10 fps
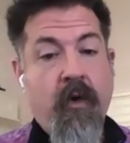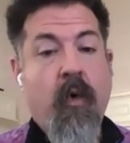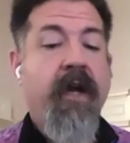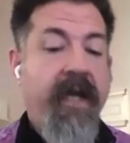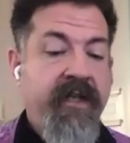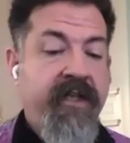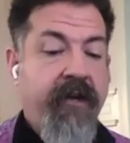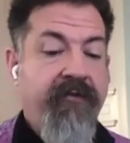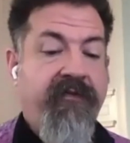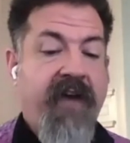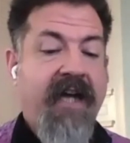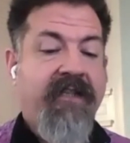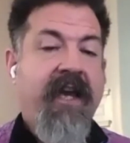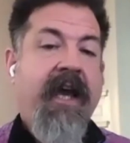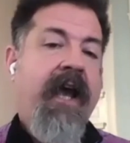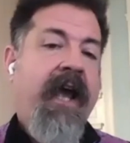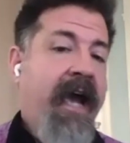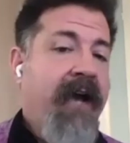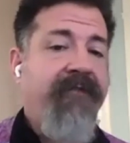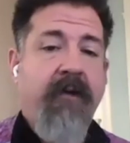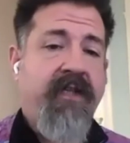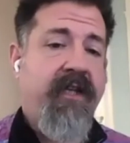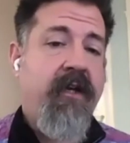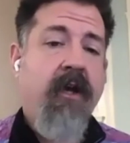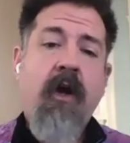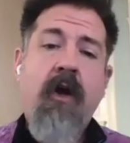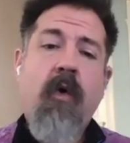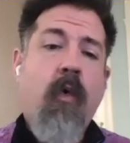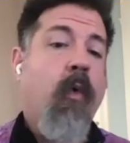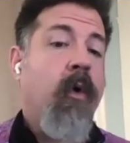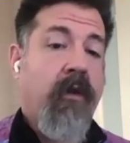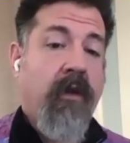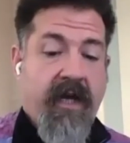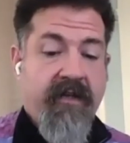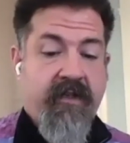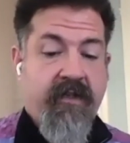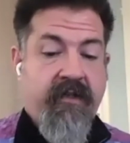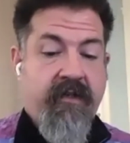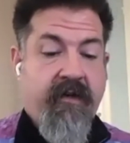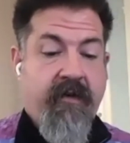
or is in fact half empty or less?